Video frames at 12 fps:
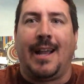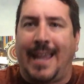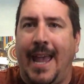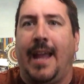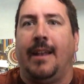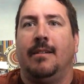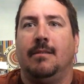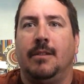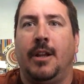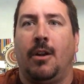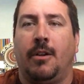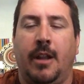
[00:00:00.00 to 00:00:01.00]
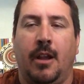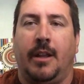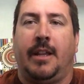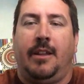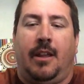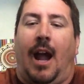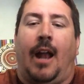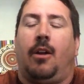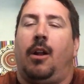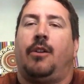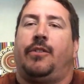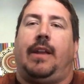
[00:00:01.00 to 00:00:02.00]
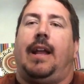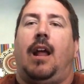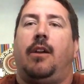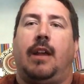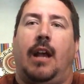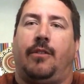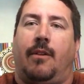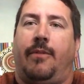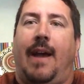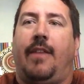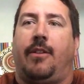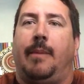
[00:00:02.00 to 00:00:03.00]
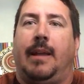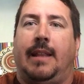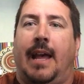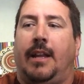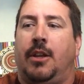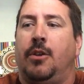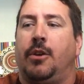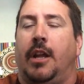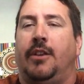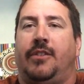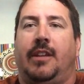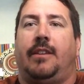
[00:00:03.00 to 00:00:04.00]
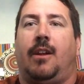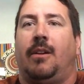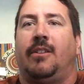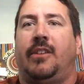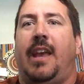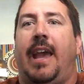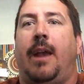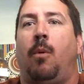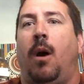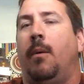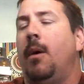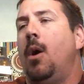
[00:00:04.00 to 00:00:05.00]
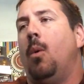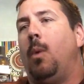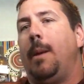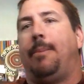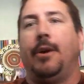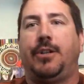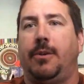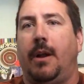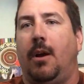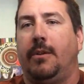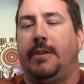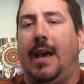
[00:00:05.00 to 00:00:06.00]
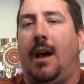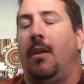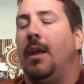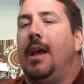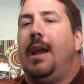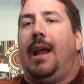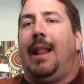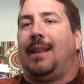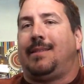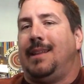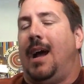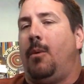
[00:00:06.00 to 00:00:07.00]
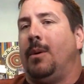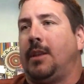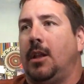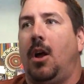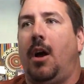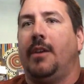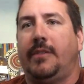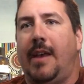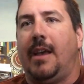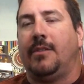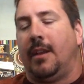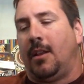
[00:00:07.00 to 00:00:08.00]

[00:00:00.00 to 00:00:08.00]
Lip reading: Again, I don't understand how you guys are fathoming that you can sit there and say, "Well, we put you in a hotel." That's not what the law says.